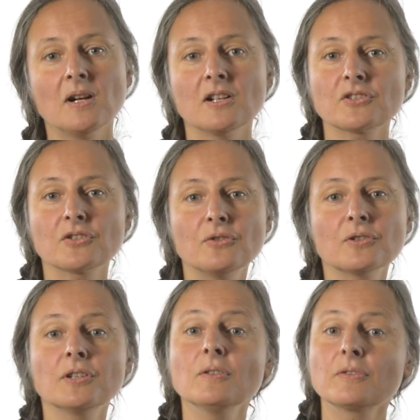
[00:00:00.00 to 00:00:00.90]
I'll
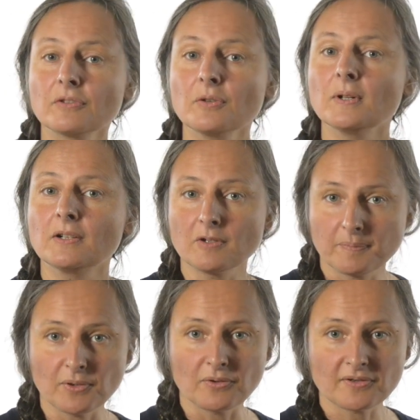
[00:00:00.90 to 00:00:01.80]
talk you through a
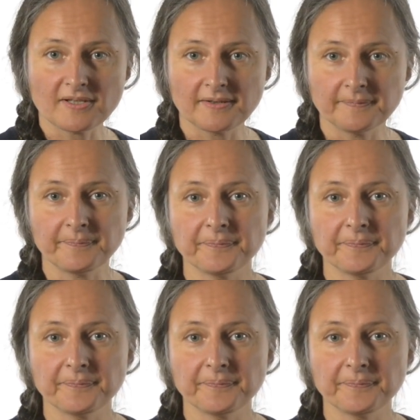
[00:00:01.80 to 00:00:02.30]
report.